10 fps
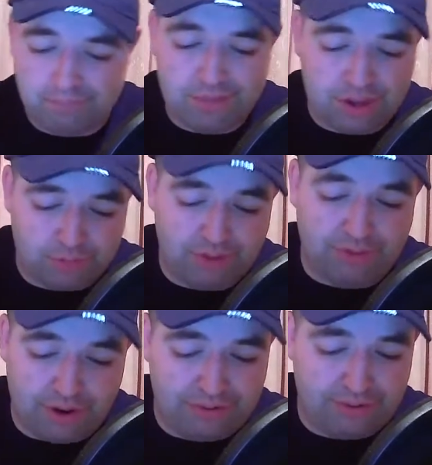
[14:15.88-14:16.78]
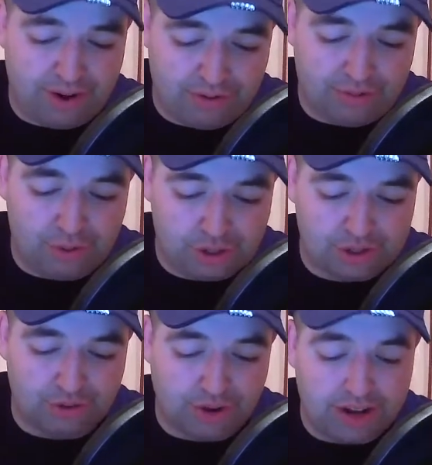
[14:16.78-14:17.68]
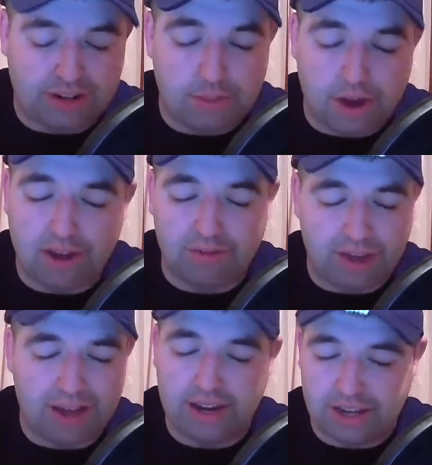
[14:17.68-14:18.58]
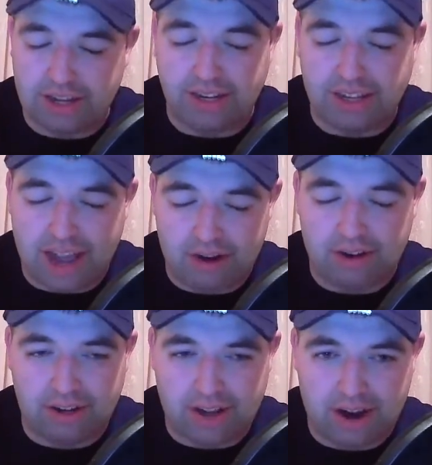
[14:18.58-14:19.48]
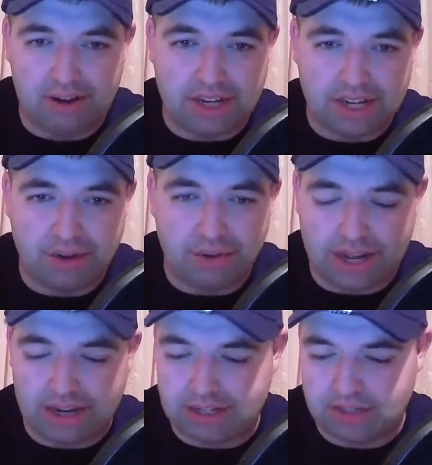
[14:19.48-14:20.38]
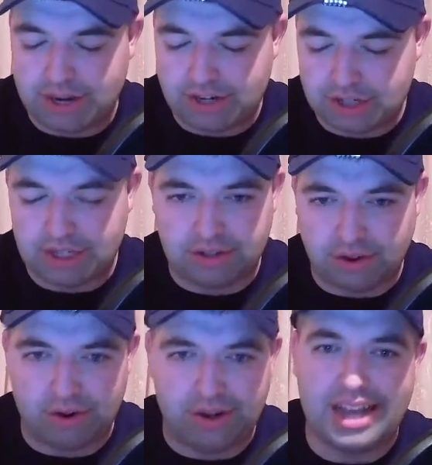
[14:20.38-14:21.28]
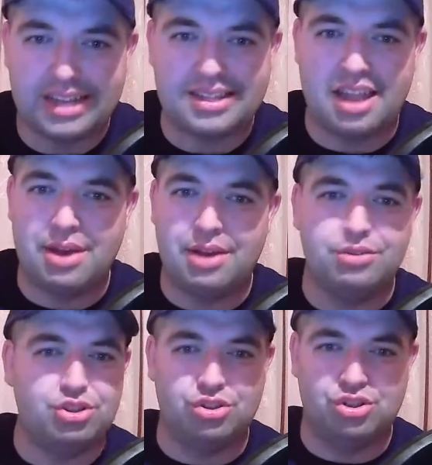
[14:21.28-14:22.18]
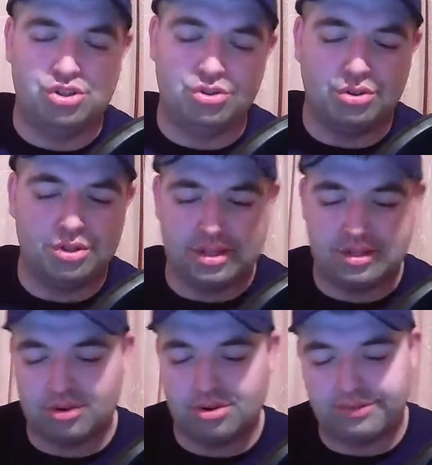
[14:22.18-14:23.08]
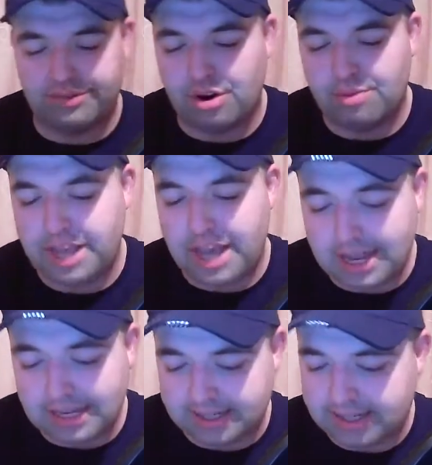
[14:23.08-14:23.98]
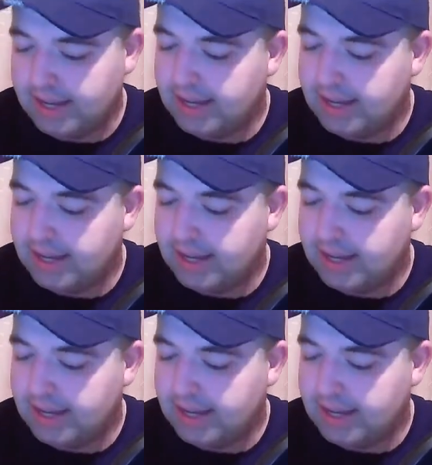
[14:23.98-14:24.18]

you'd be very, very foolish to write him off, and I can guarantee you that, especially the third last time out, just shows the sort of form he has.